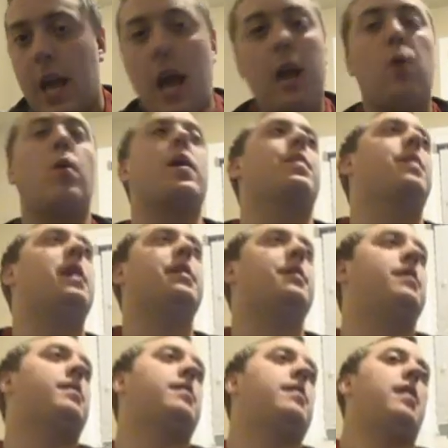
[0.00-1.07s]
Anyway,
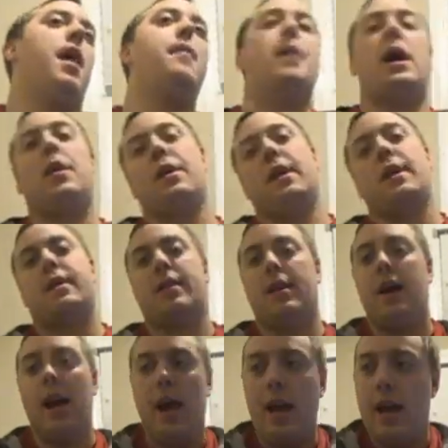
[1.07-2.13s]
that's about it.
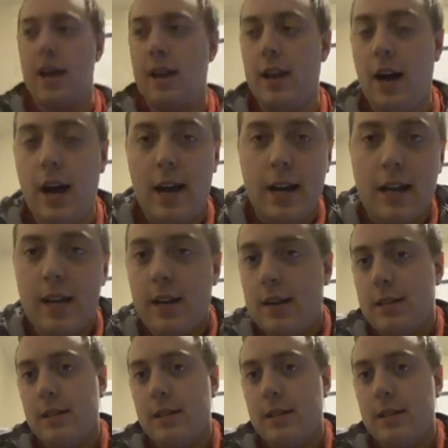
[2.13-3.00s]
And I